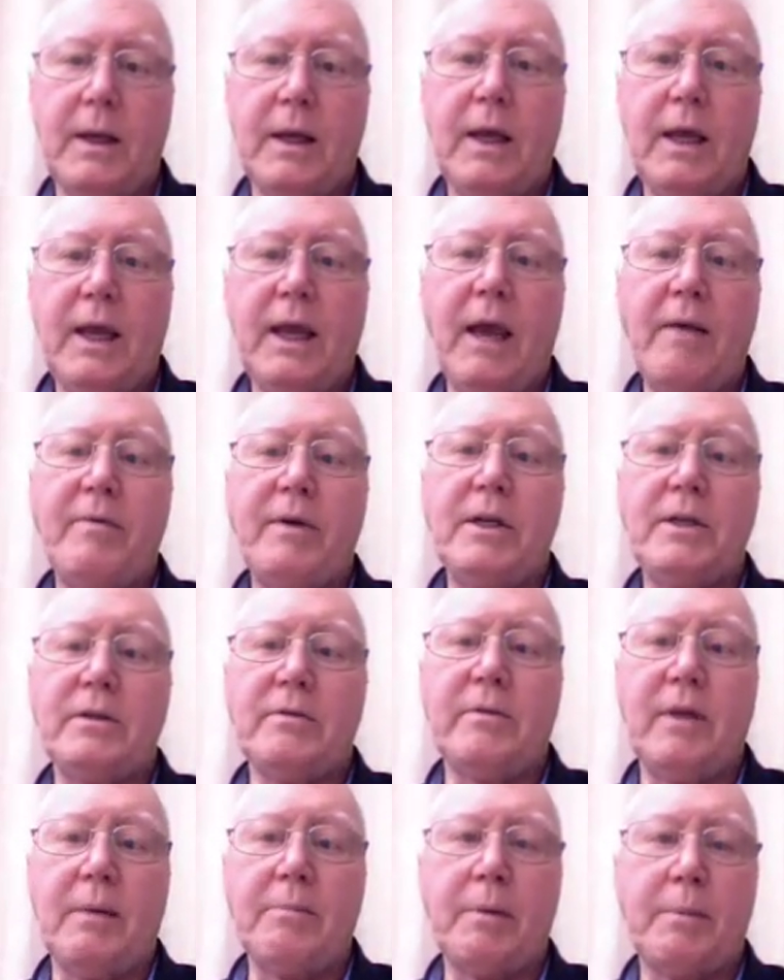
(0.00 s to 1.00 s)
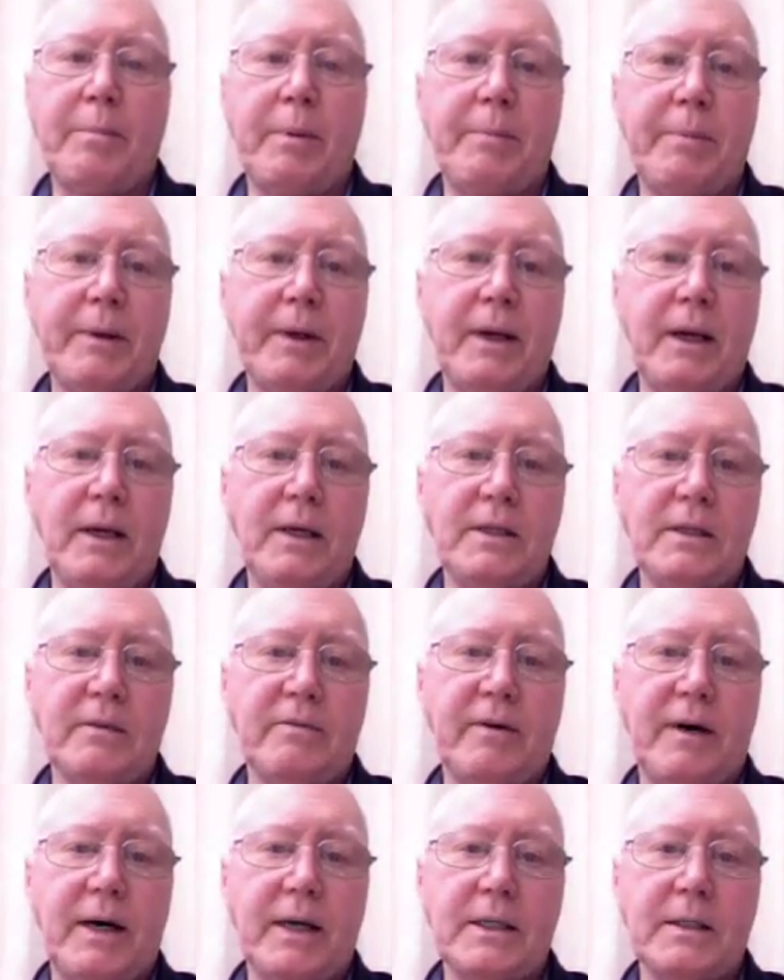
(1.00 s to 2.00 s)
He gave each of them a prepared list
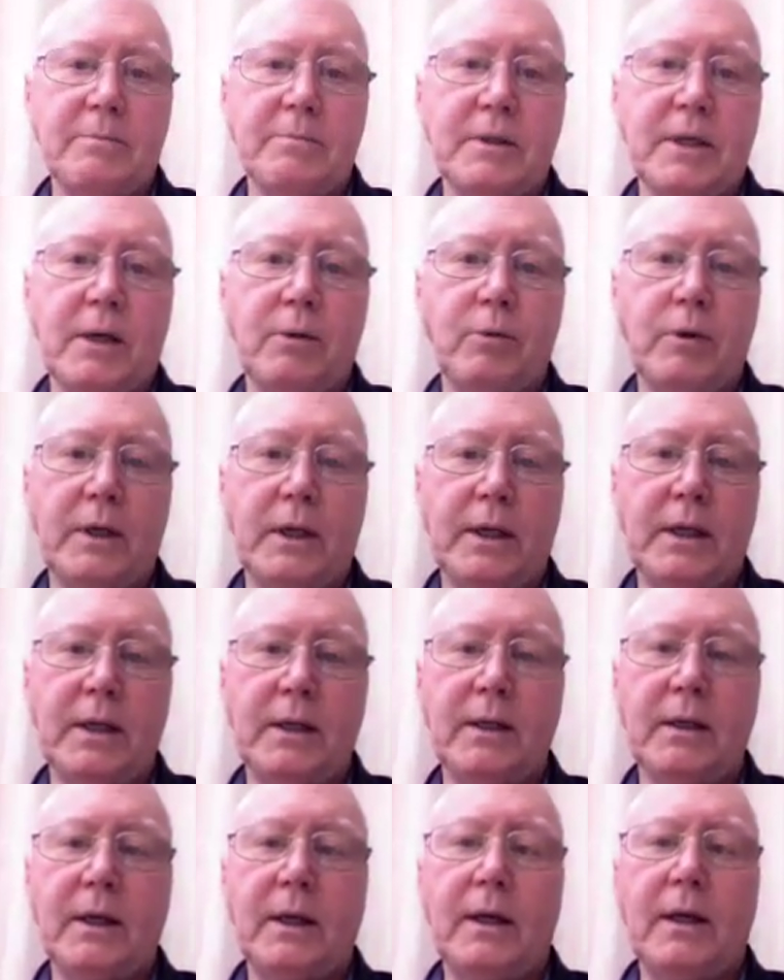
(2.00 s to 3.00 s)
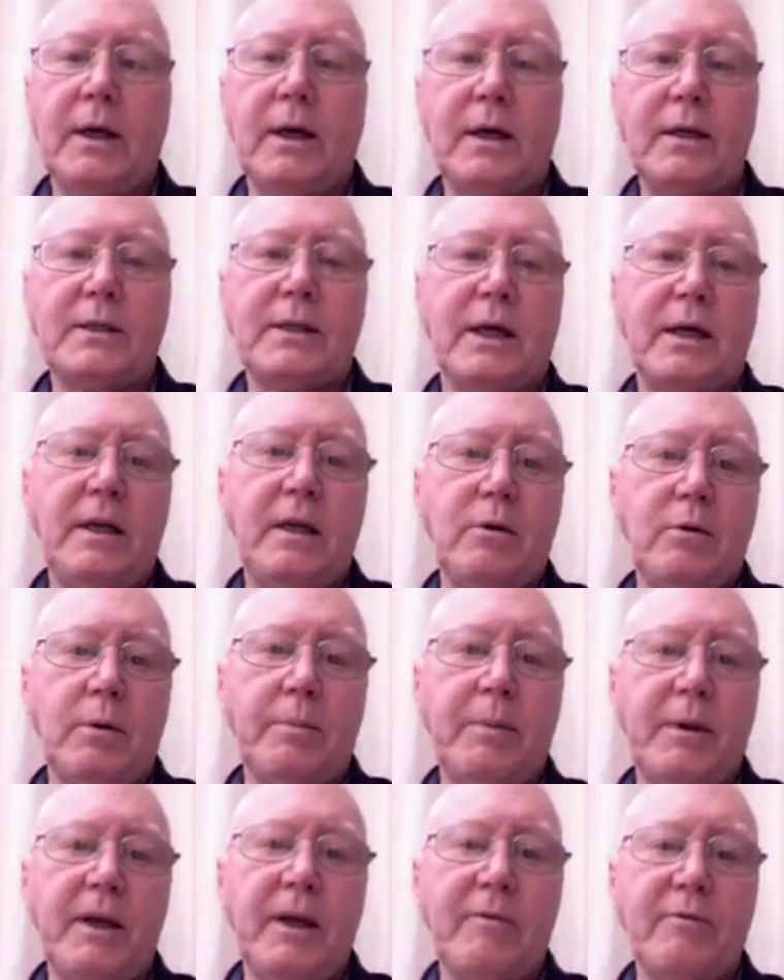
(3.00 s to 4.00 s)
of items they would need and said they would
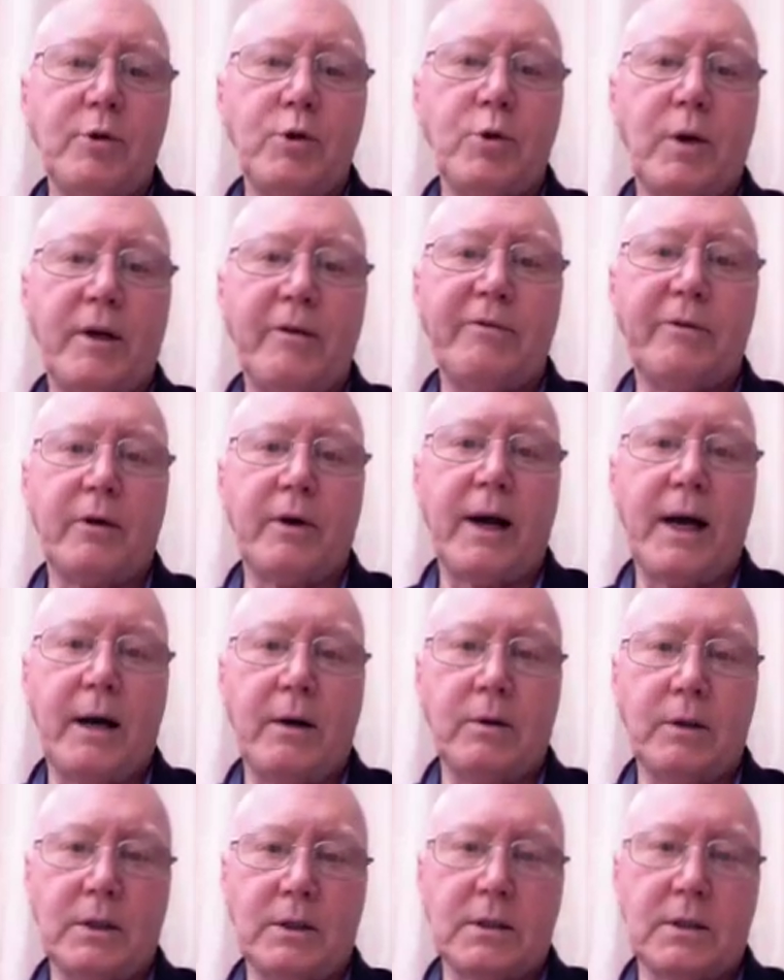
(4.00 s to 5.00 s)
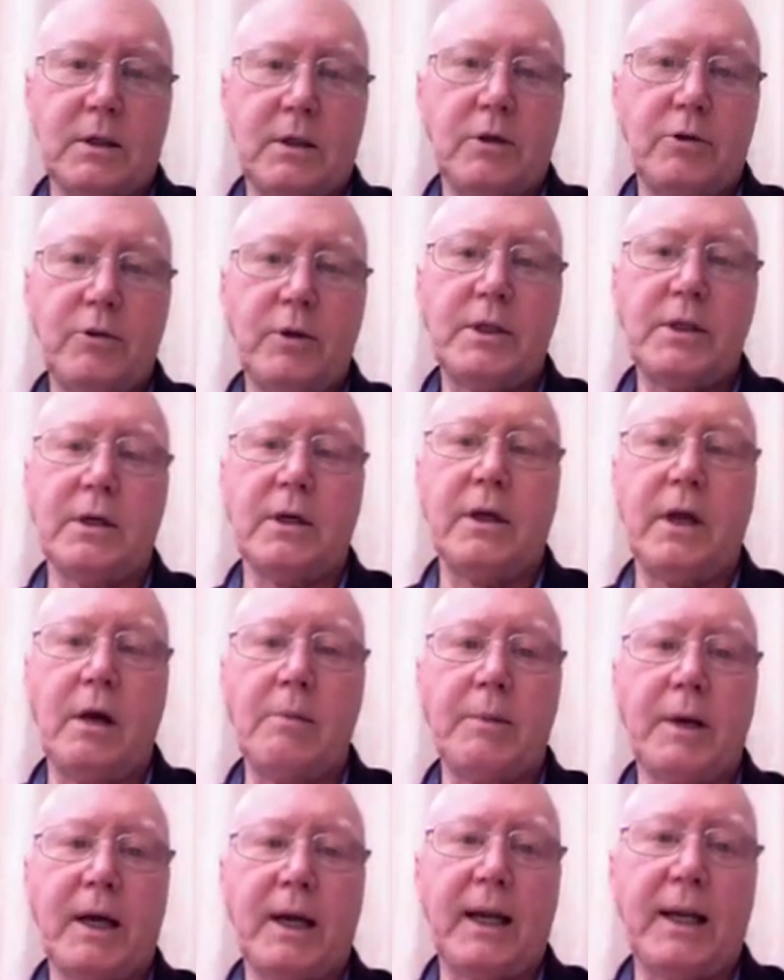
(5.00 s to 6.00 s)
be given 24 hours to return home
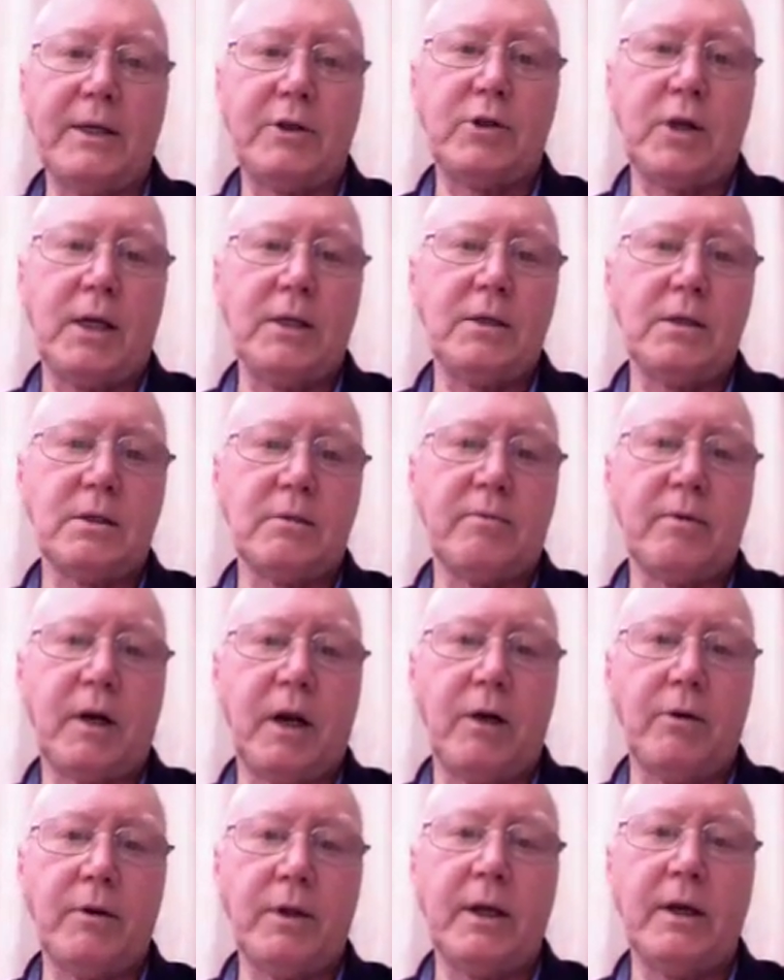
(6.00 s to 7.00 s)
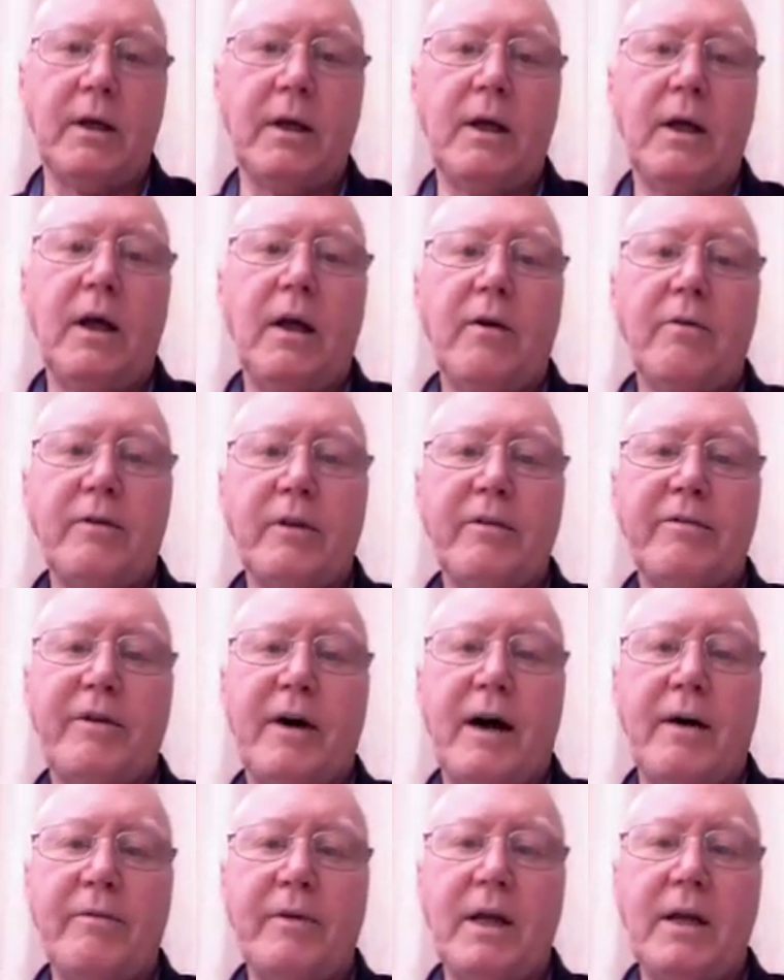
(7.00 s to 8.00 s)
and collect changes of clothing for the
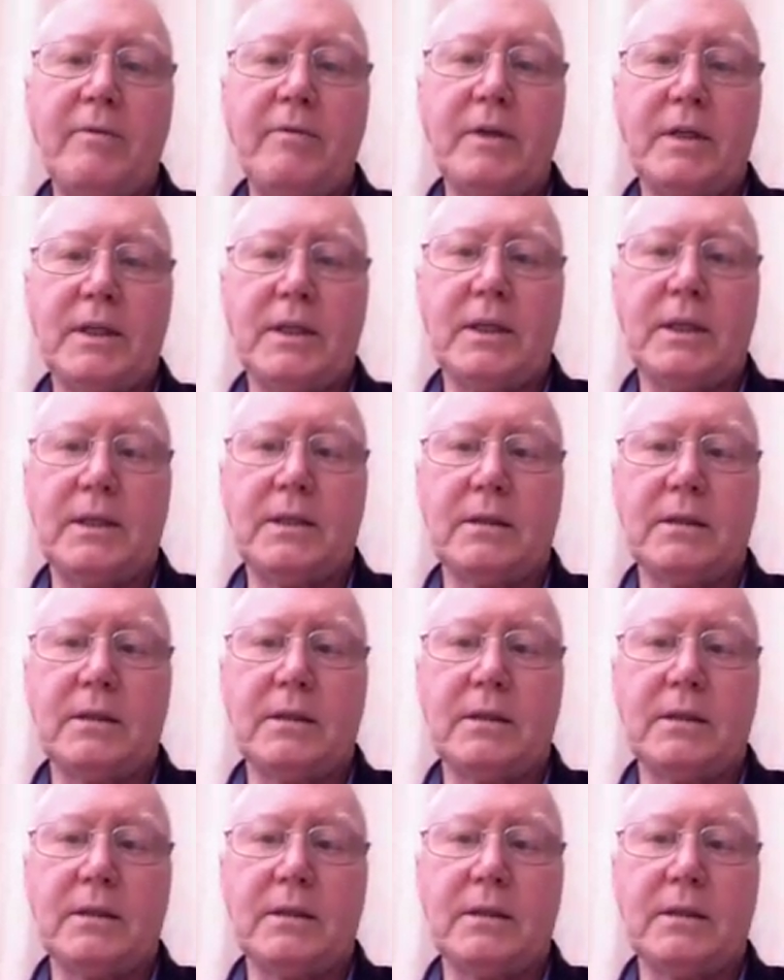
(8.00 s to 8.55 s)
5-day visit.